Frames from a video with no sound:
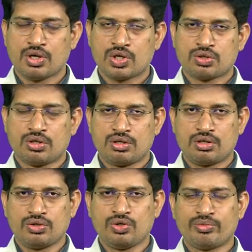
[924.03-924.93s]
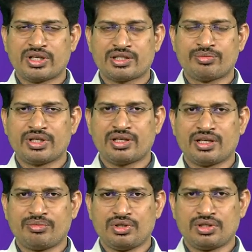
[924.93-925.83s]
So, you must be
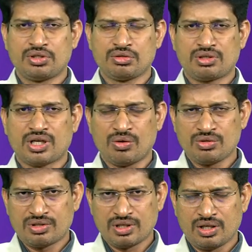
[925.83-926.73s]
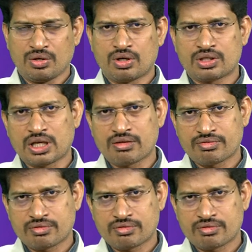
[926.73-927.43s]
able to counsel yourself